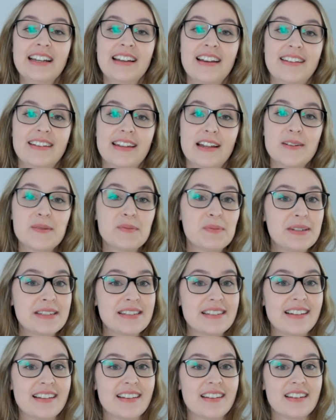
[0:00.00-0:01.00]
And that's
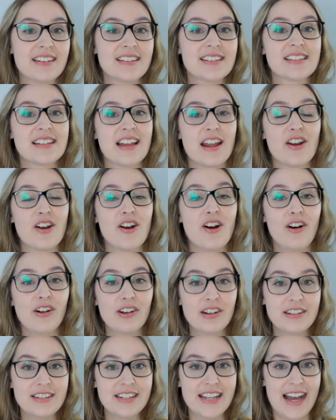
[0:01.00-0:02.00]
basically the
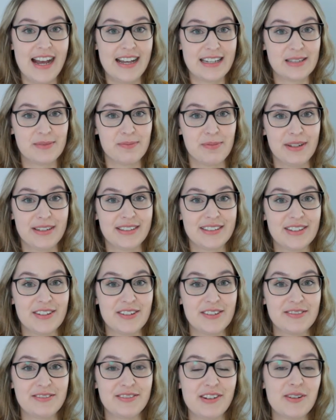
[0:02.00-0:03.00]
psychology aspect
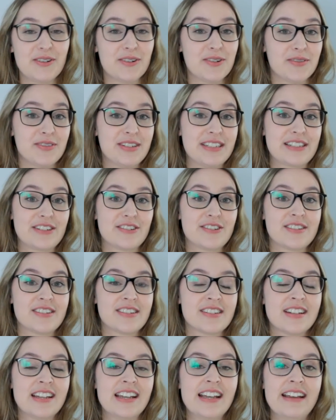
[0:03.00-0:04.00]
of logo
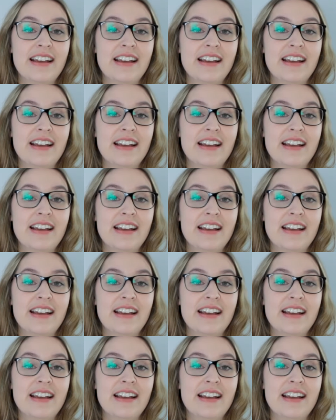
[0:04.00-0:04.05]
research.